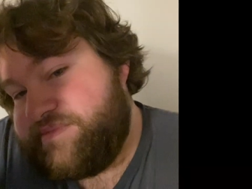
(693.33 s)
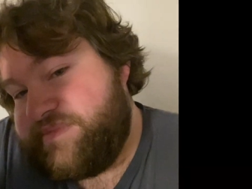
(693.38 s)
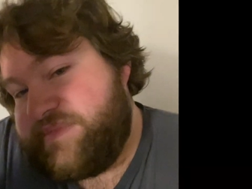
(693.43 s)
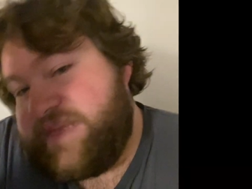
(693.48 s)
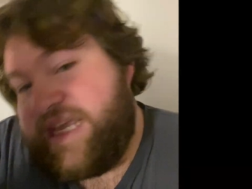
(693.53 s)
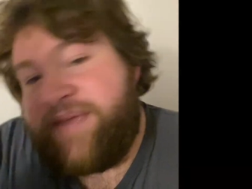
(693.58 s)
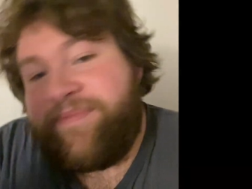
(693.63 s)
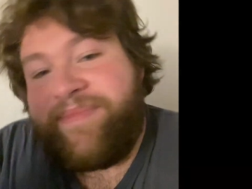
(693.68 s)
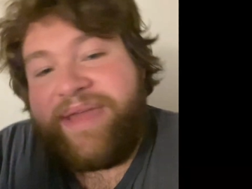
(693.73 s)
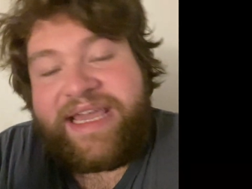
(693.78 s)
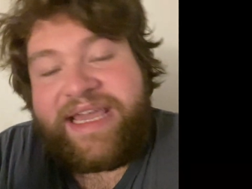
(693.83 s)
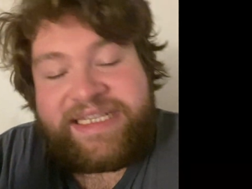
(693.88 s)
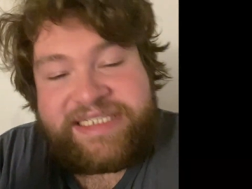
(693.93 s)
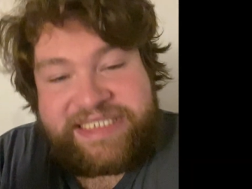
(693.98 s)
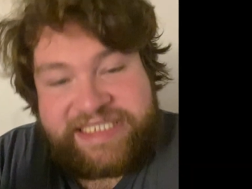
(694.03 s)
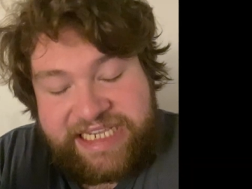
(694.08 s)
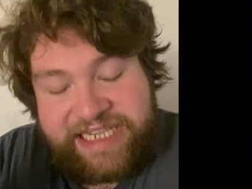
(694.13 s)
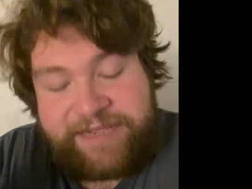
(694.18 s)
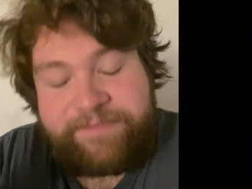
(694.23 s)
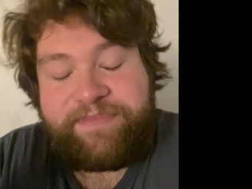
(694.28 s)
It may
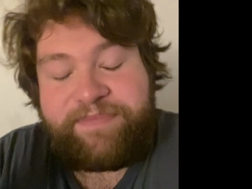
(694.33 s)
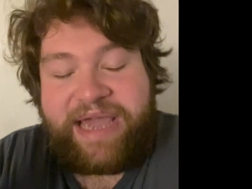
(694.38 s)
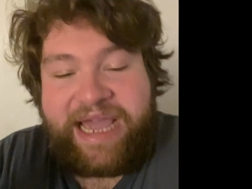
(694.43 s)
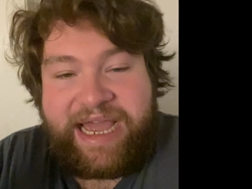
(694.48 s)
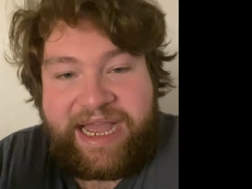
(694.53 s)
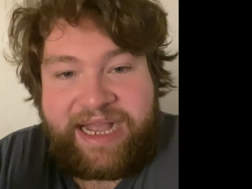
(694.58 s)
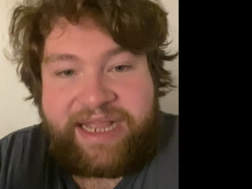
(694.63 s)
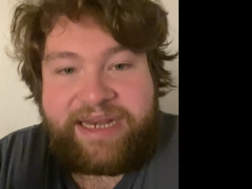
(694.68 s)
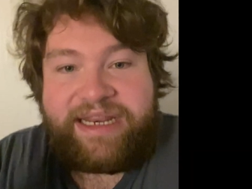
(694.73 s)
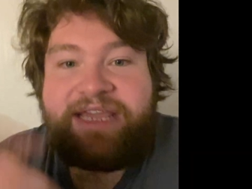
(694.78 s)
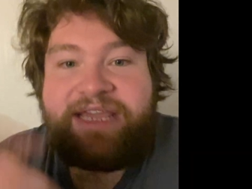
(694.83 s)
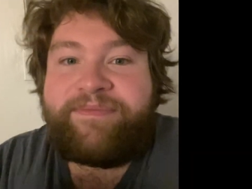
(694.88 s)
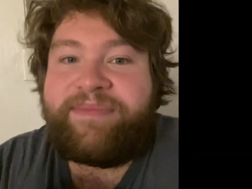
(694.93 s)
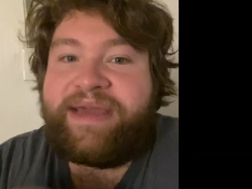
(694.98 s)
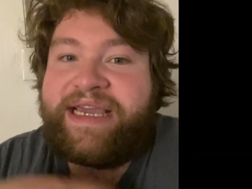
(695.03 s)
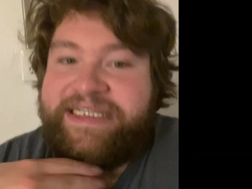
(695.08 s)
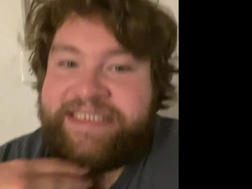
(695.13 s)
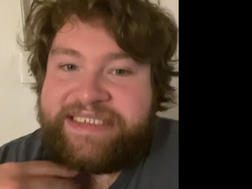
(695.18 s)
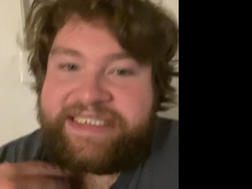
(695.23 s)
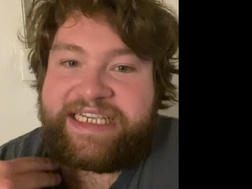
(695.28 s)
seem bad. It
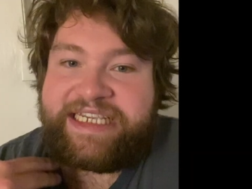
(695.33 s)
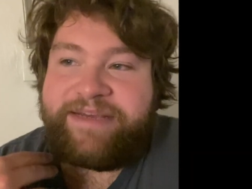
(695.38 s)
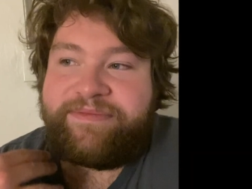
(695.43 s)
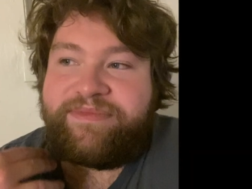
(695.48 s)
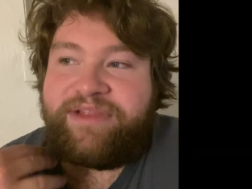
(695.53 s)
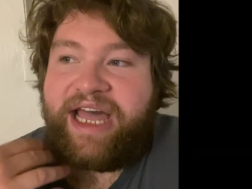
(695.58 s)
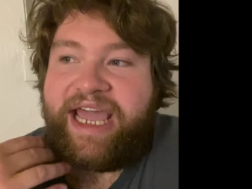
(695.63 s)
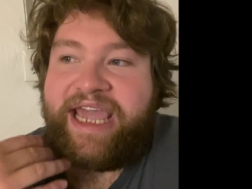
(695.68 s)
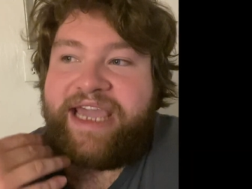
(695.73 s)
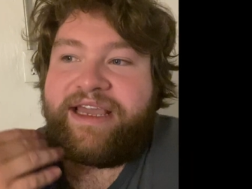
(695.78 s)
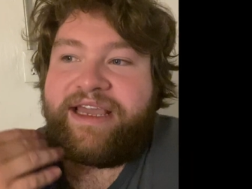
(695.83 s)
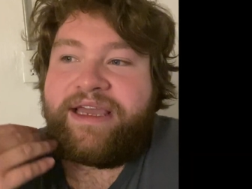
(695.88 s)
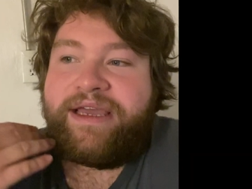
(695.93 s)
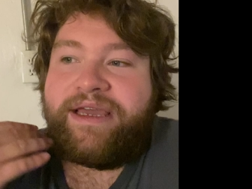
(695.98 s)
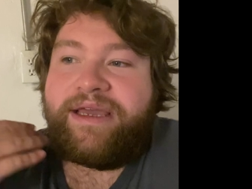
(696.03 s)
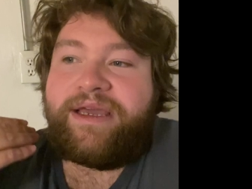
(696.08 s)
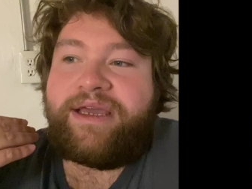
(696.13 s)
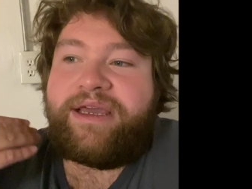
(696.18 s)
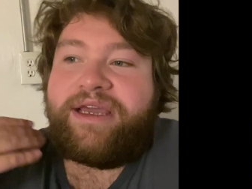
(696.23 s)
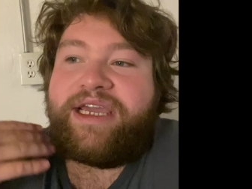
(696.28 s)
may seem like,
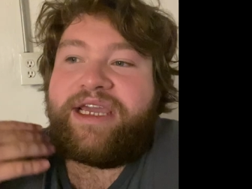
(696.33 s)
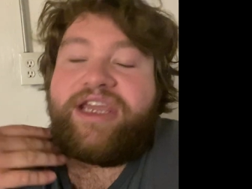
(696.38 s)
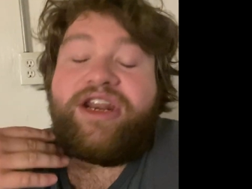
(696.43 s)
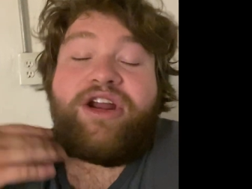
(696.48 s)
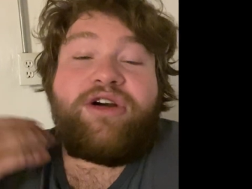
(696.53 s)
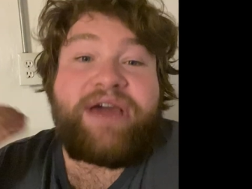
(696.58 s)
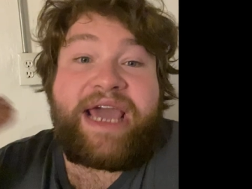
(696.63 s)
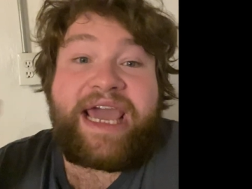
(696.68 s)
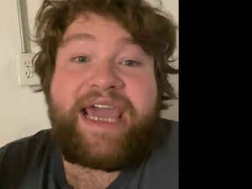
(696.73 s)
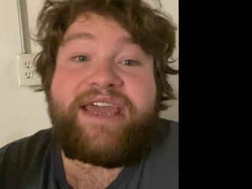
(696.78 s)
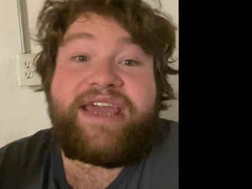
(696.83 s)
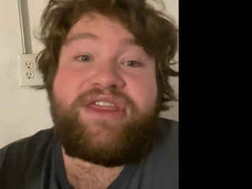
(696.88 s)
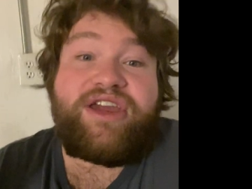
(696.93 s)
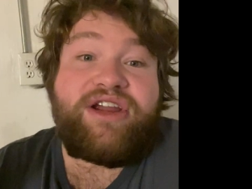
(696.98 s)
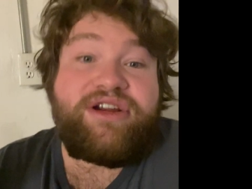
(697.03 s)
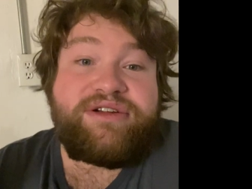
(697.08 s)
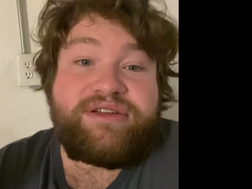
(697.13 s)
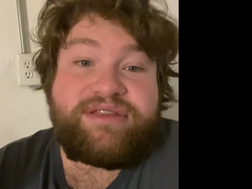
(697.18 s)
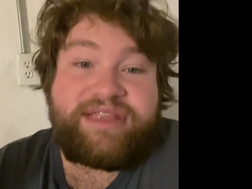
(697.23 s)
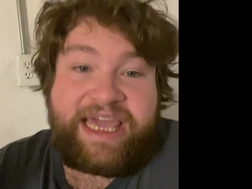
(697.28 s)
you know, hey,
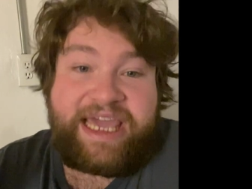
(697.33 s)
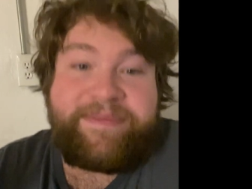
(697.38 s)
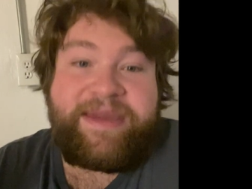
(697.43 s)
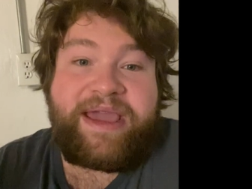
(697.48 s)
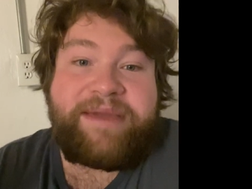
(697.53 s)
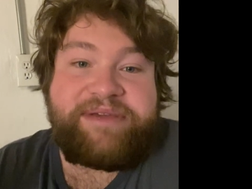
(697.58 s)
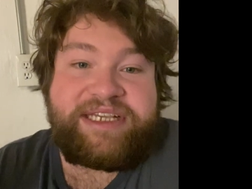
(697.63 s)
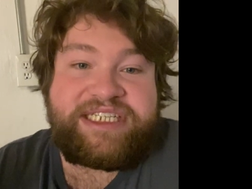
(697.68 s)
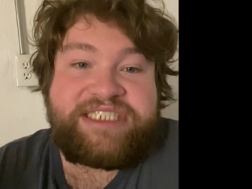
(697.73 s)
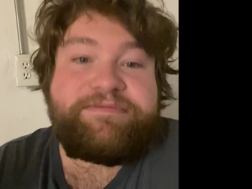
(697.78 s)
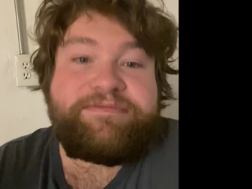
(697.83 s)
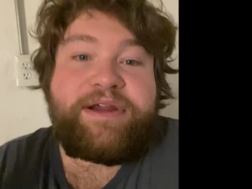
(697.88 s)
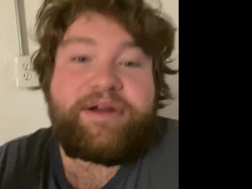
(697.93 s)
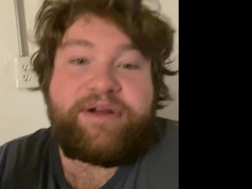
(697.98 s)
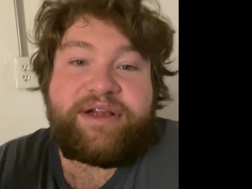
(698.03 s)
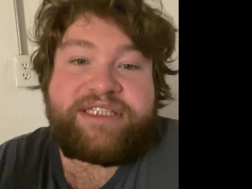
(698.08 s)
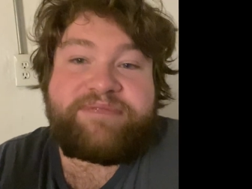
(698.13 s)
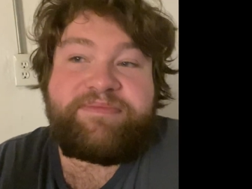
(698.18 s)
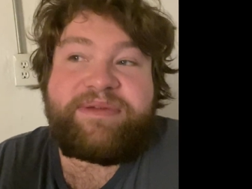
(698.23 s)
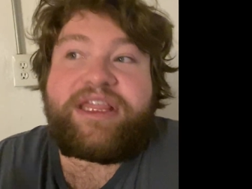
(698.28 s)
they're, they may be
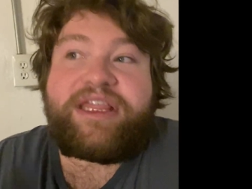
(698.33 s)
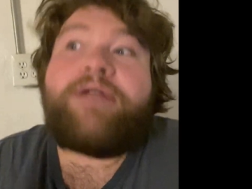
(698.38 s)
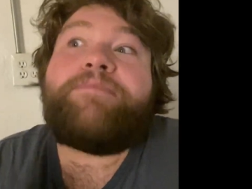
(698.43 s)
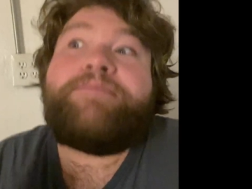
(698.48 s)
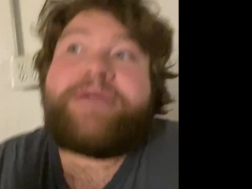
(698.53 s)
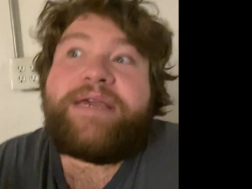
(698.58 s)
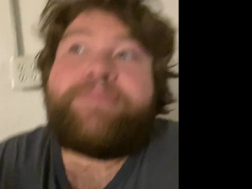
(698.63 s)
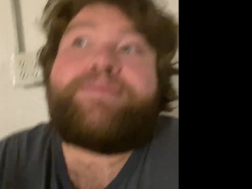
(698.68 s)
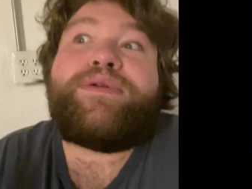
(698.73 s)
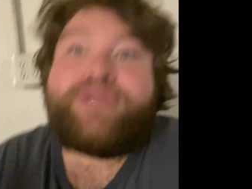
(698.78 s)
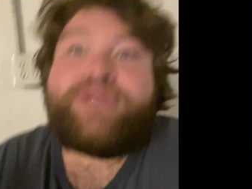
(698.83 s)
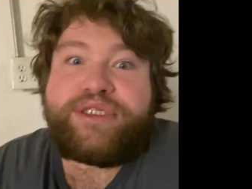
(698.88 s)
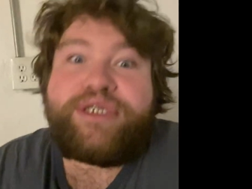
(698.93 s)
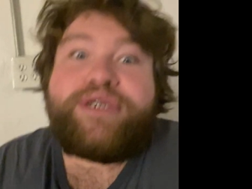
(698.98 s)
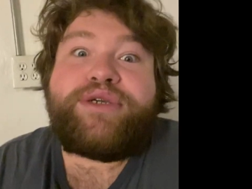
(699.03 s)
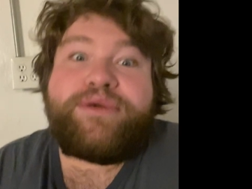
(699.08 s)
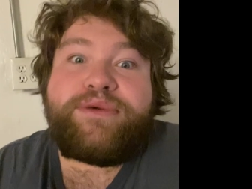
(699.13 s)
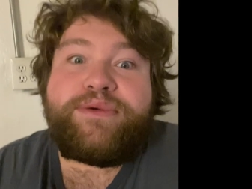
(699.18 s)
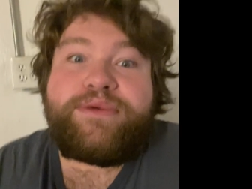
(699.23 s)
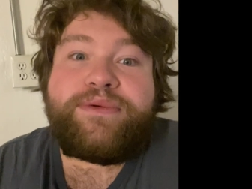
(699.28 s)
spirits, but they're people
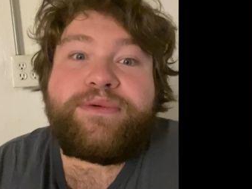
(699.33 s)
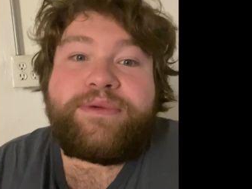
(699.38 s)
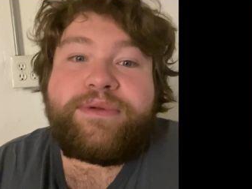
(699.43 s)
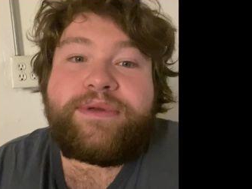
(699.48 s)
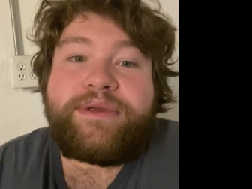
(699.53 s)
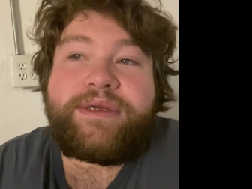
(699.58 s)
too.